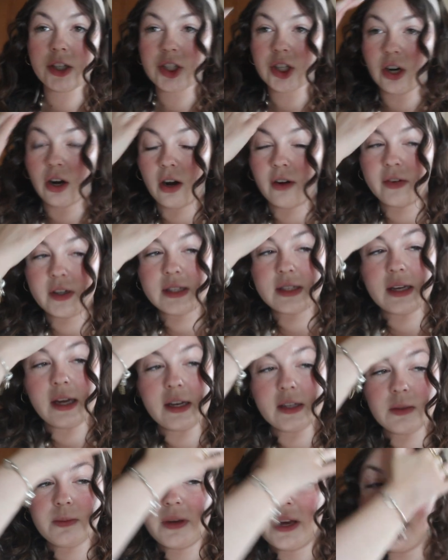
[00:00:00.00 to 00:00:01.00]
and obviously
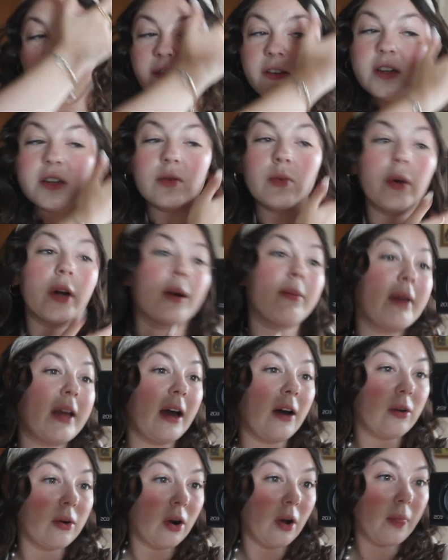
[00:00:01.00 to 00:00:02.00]
SPF because we're gonna be
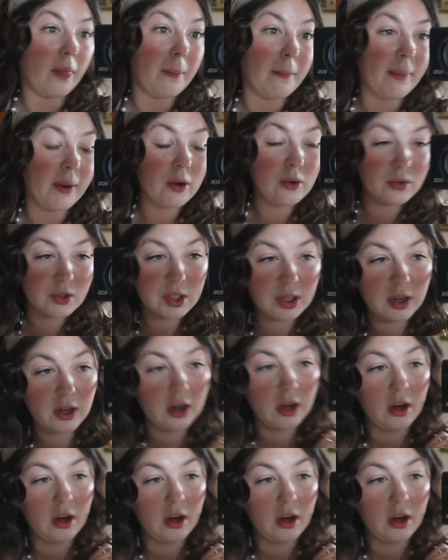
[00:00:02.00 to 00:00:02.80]
out on the boat